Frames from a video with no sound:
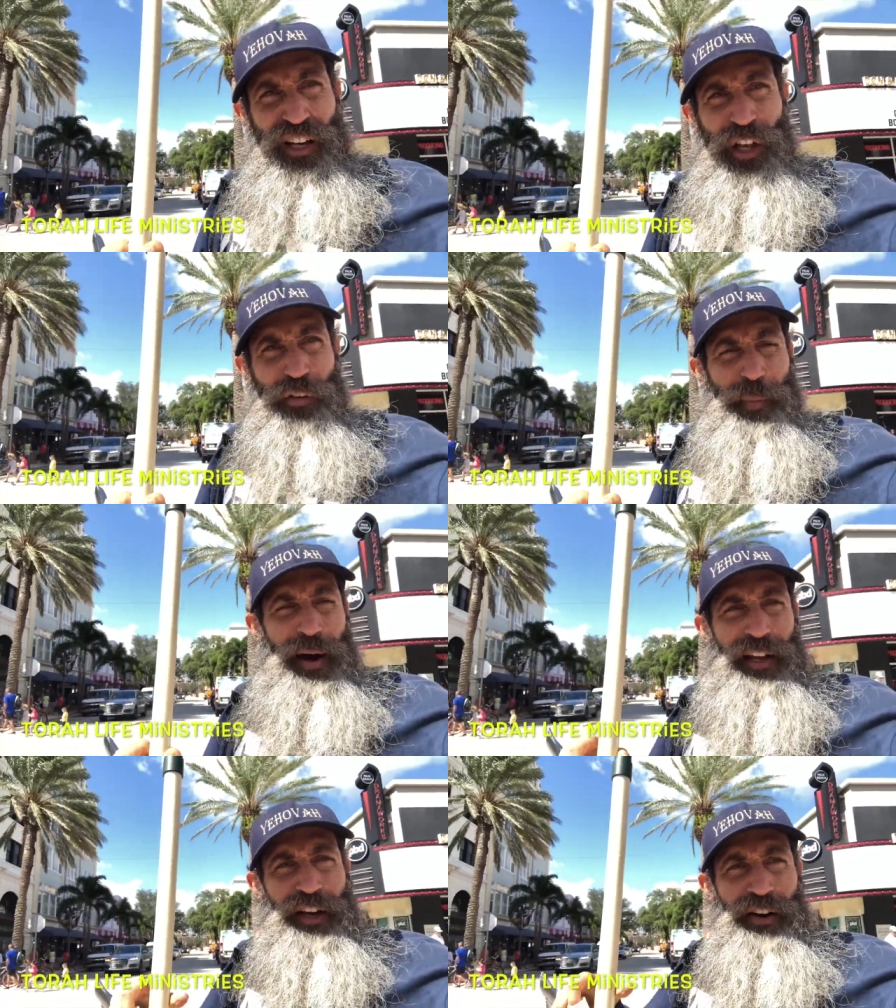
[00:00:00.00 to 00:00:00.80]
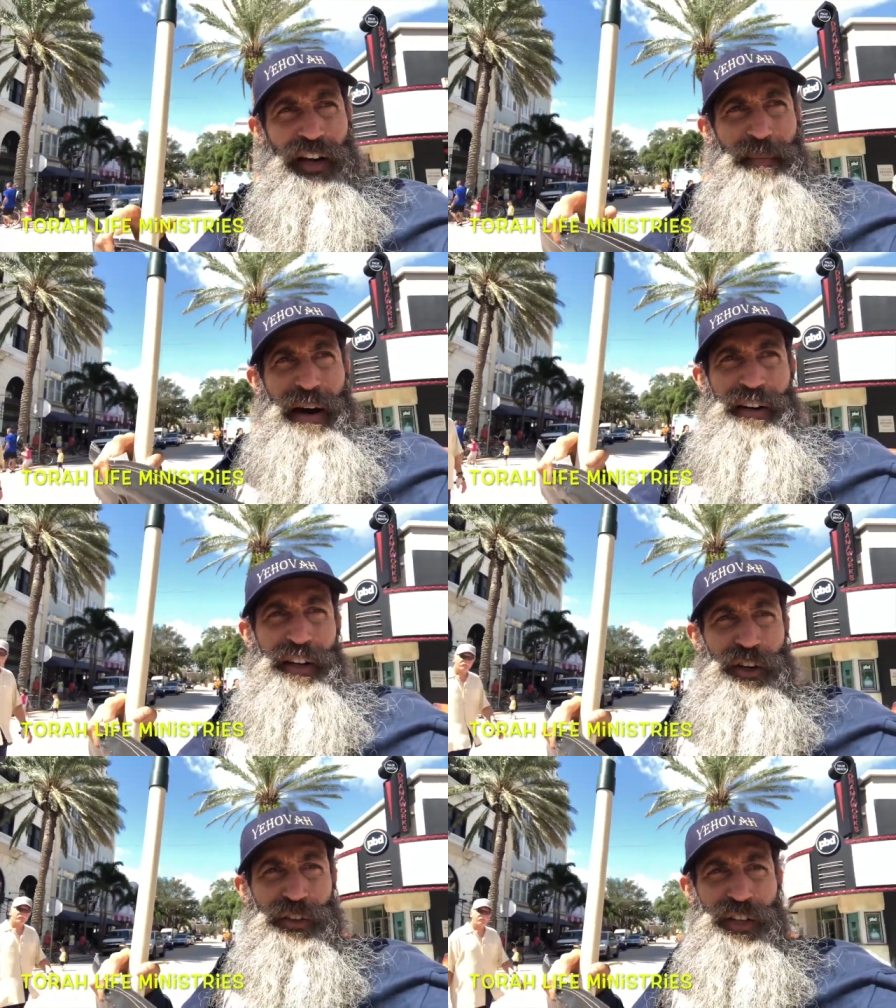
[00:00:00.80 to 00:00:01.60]
Hello everybody, here I am out
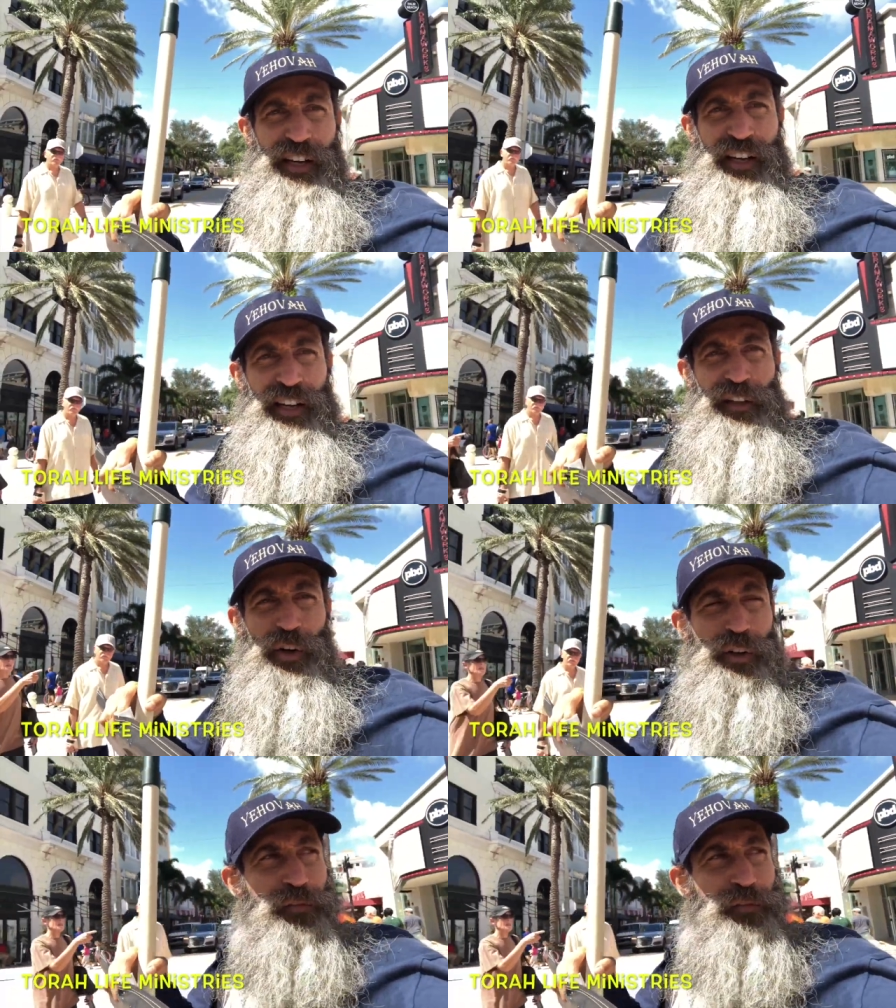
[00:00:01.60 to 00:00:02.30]
here today at the local